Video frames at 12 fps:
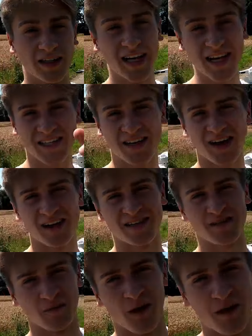Yes
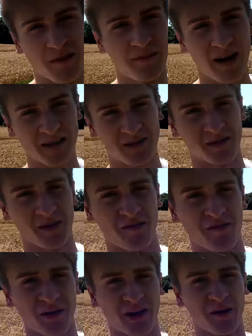guys, welcome back to
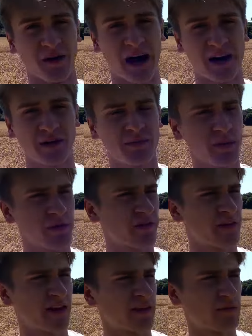another video and you're probably
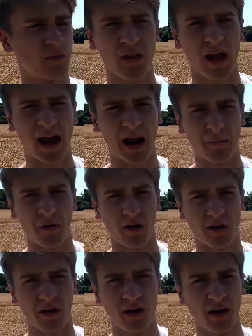thinking where the hell am
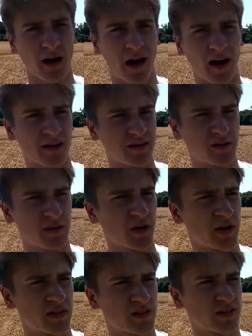I? And to be
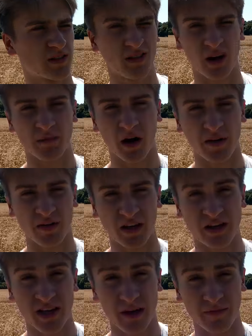honest, I'm kind of thinking
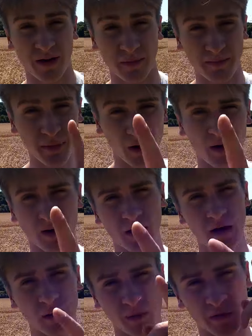the same thing but
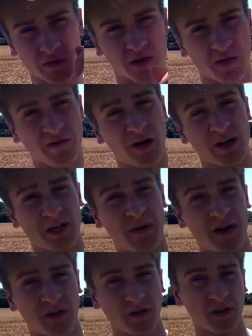we've got something very
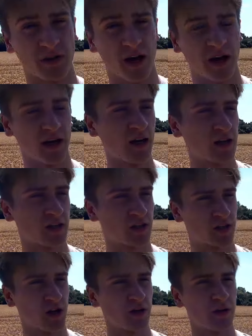special today to
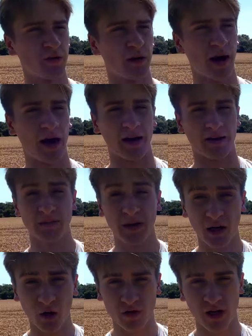show you and it's been
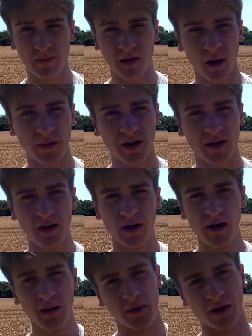a long time coming
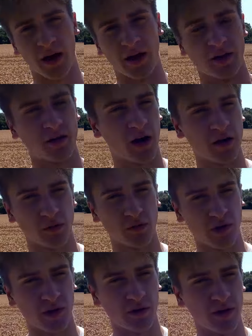but yeah, you guys all
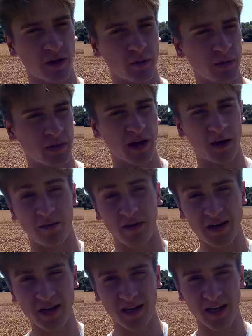knew that it would be here
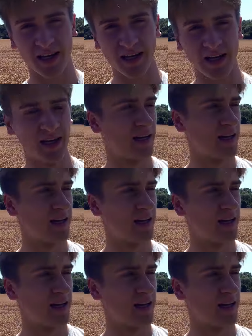eventually